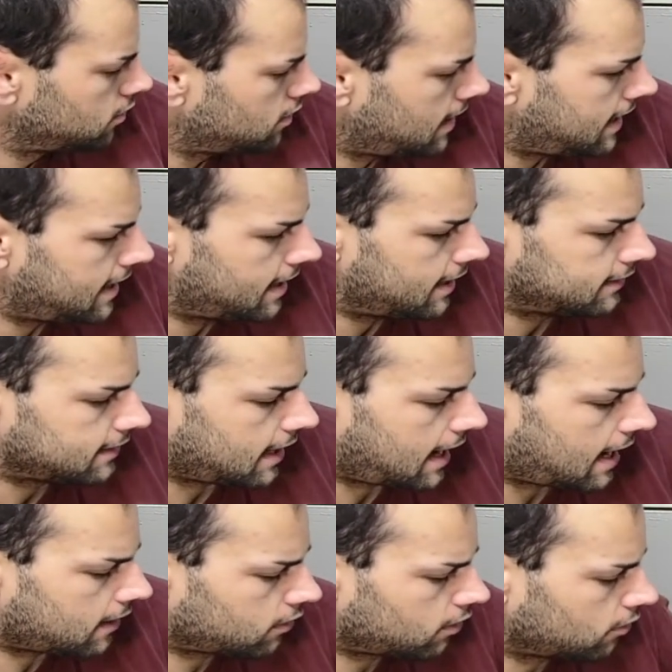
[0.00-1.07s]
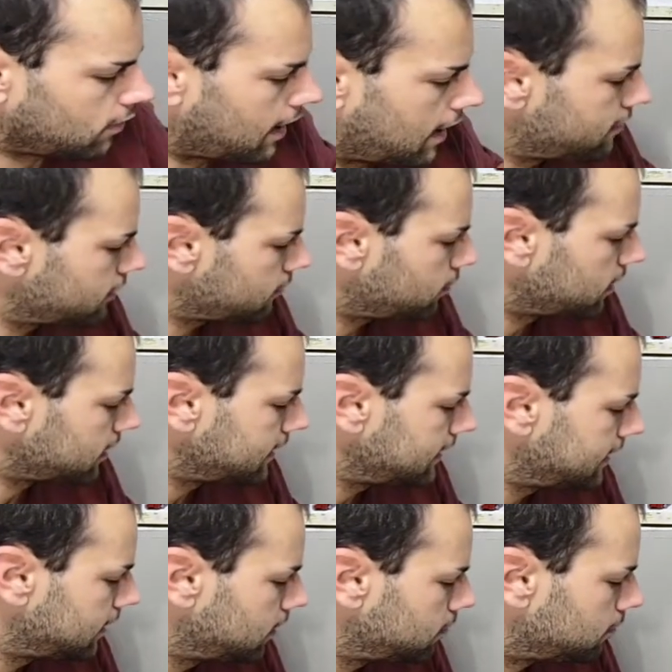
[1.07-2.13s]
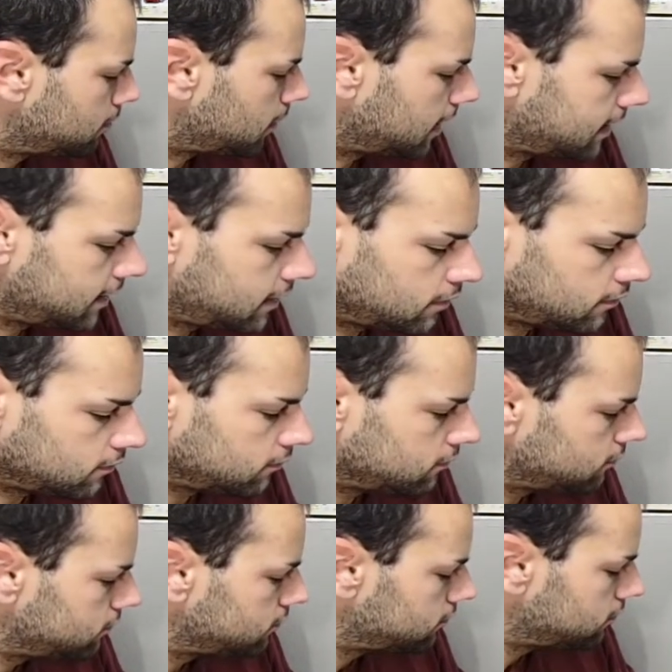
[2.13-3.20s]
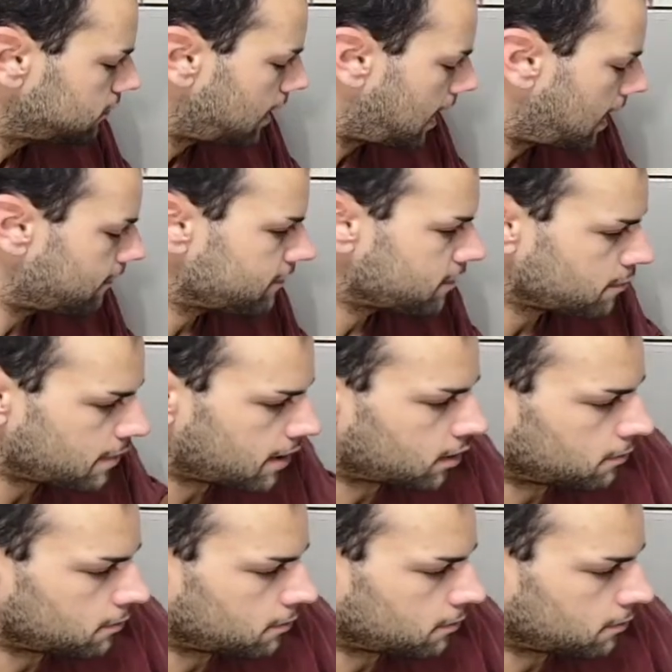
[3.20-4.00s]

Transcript: And I don't know. I think Monkey Kid might have the better